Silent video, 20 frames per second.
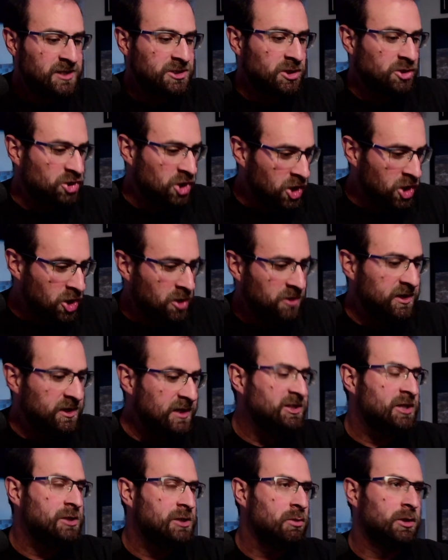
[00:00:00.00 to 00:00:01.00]
to turn
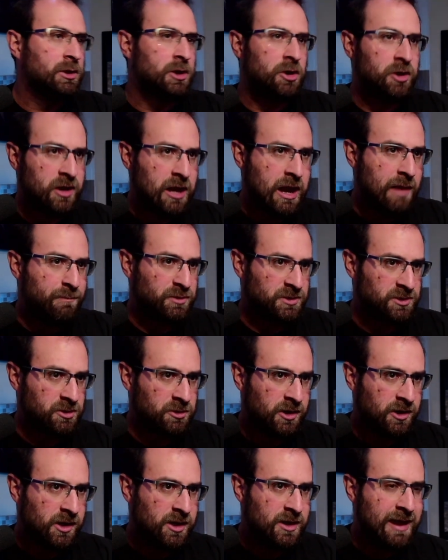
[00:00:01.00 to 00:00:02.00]
things into a learning
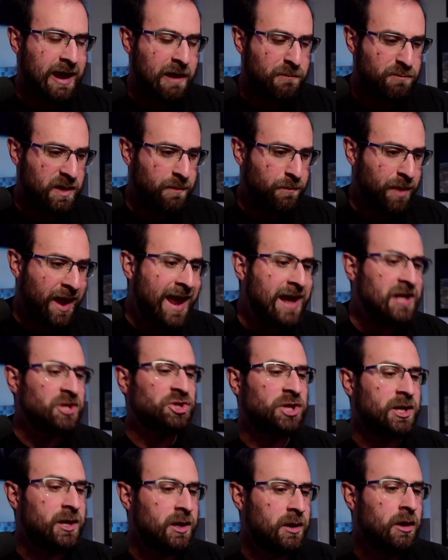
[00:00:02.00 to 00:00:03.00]
opportunity and be
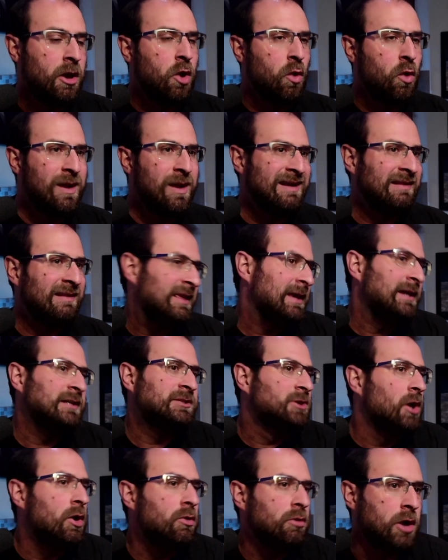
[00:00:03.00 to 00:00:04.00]
patient when
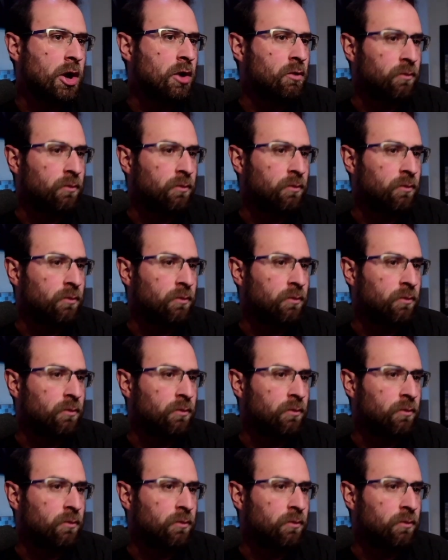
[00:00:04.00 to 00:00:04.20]
things don't go